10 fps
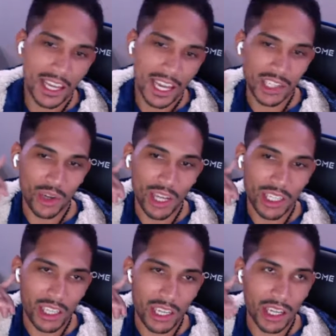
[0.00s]
is going
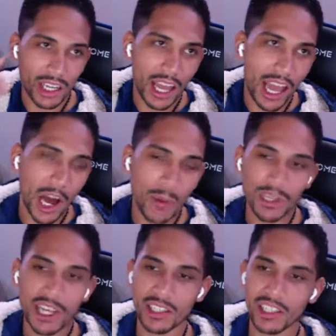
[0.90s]
to help
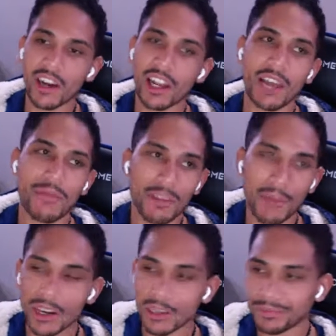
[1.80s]
change their life for the
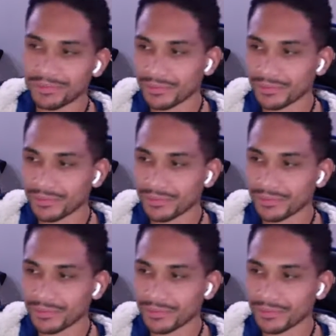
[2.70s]
better.